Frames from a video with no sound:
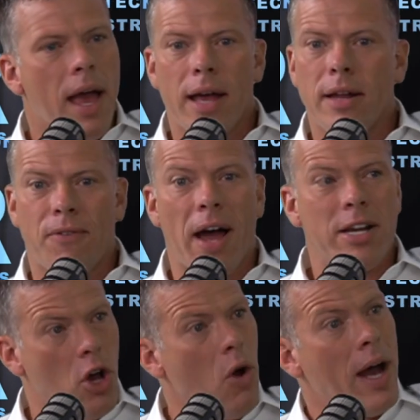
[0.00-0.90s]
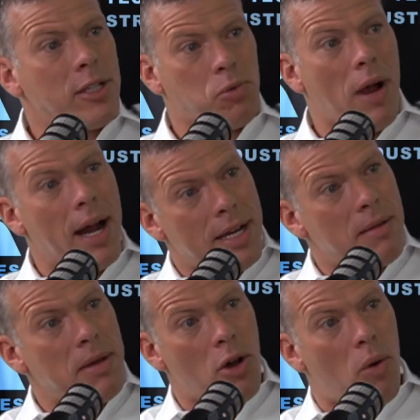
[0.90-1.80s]
And if I know that's where I need
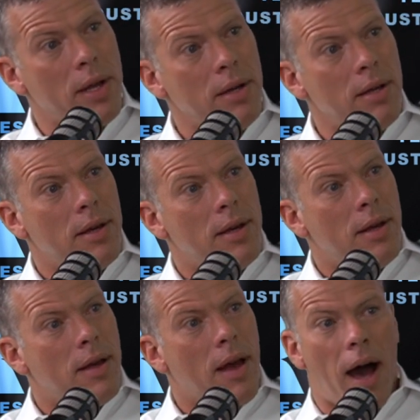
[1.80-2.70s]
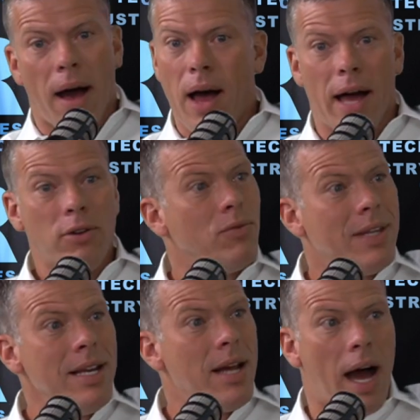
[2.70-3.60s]
to be going, I don't
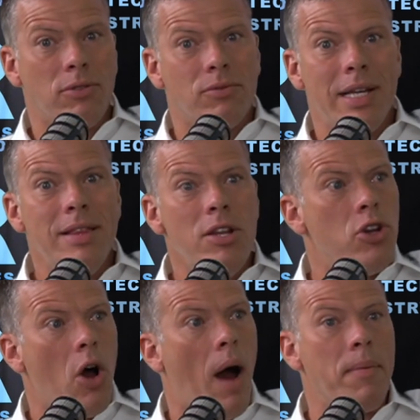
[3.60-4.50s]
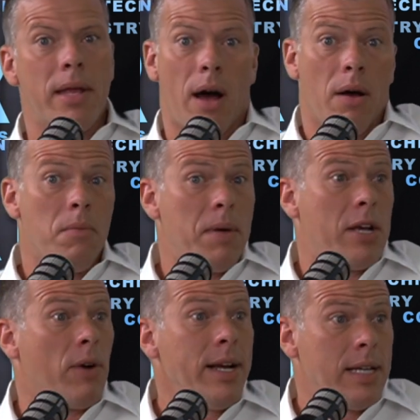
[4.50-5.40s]
need to know. I mean, it'd be
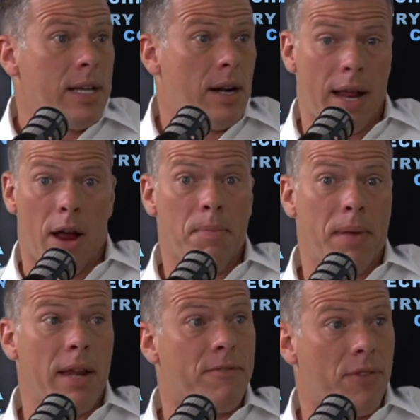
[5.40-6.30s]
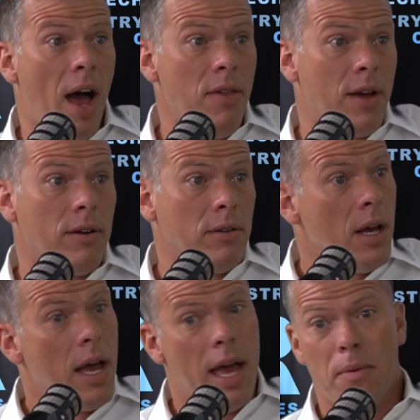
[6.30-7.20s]
great to get on an airplane and fly there.
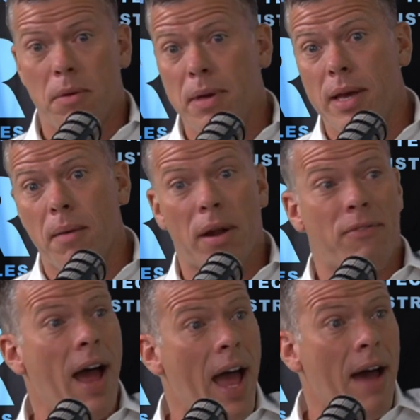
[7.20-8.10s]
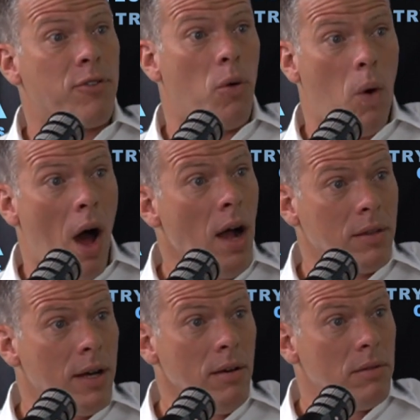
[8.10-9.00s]
It would be, but if I have to walk
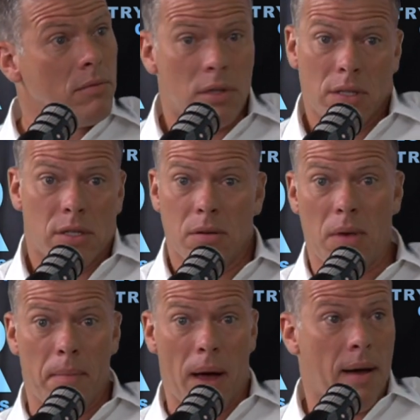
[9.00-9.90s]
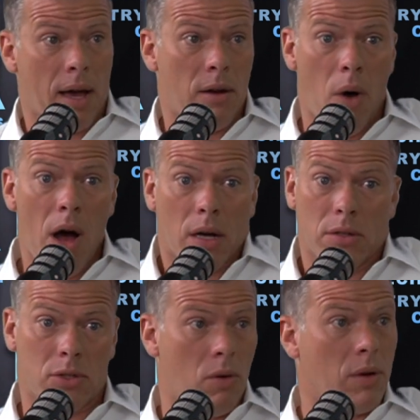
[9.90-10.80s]
there, I got to walk.
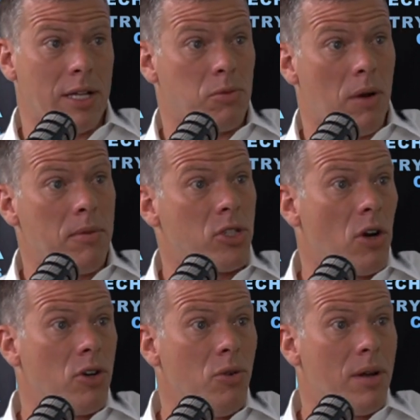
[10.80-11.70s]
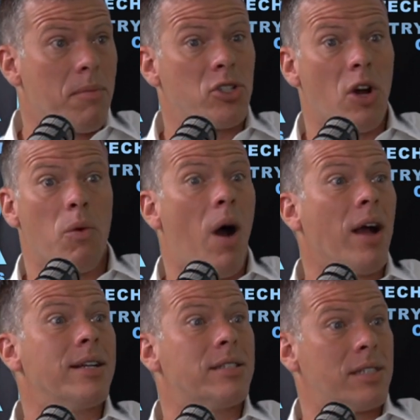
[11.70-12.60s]
So guess what I'm going to start doing? I'm going to start
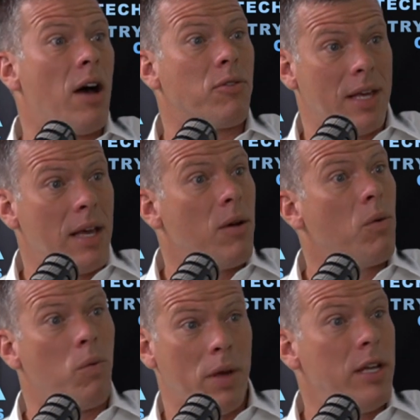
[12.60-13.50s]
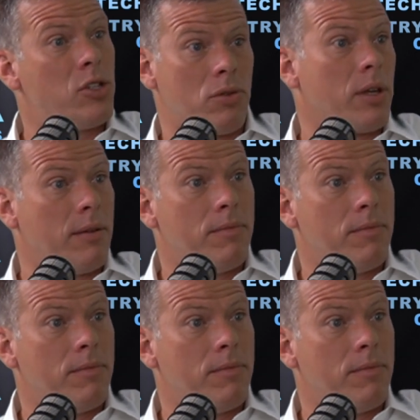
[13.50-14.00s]
walking southeasterly.